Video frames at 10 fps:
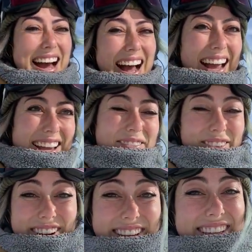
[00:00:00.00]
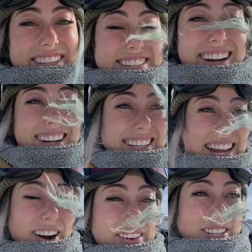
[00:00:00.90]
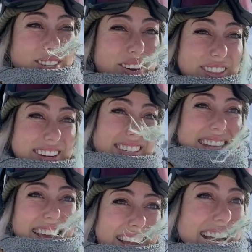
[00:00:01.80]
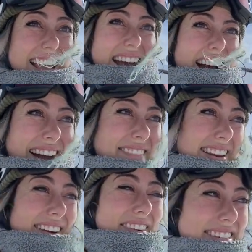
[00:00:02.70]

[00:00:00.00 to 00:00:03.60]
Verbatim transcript: I am really shocked at how much snow there is. Like, I've never